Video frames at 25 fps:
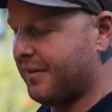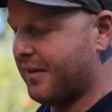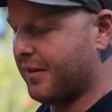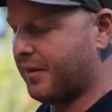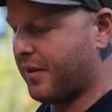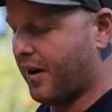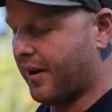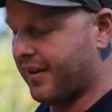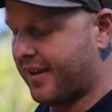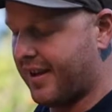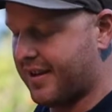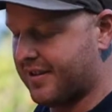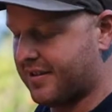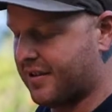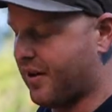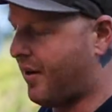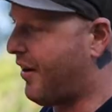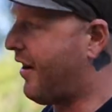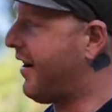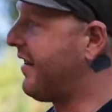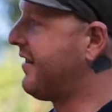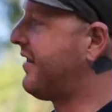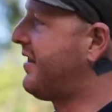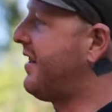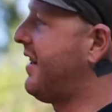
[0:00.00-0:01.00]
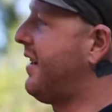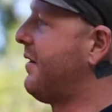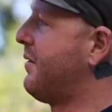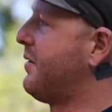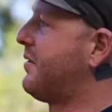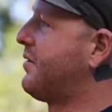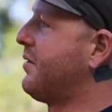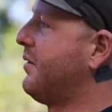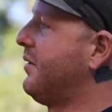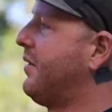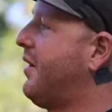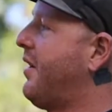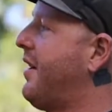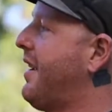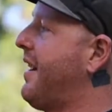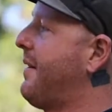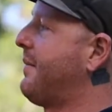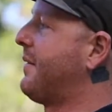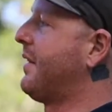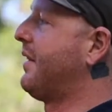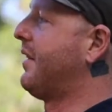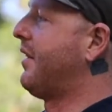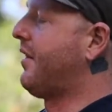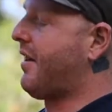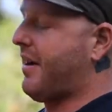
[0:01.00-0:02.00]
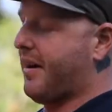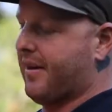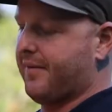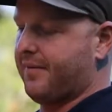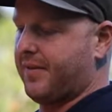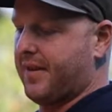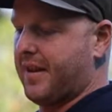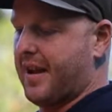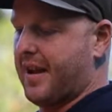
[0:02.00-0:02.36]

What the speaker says: We've got these guides here which will line up the light,